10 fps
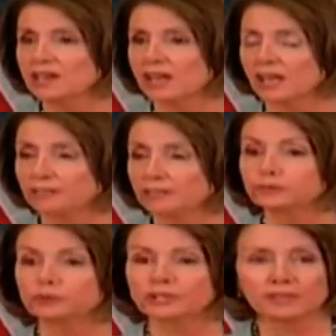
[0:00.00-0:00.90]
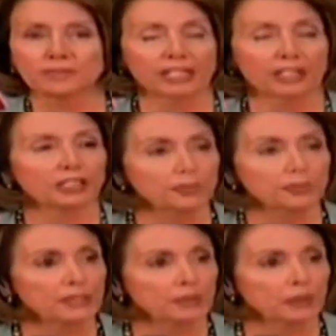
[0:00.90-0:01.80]
uh, for the American
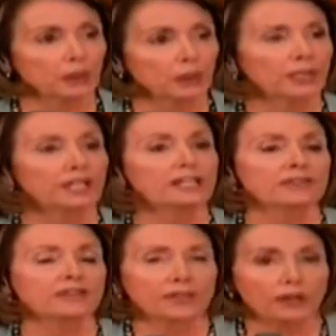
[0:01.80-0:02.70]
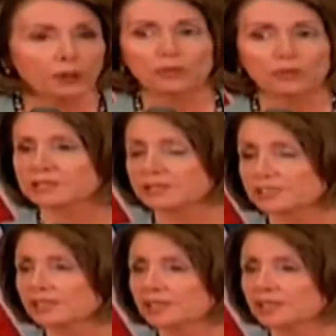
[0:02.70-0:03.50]
people, even though it wasn't,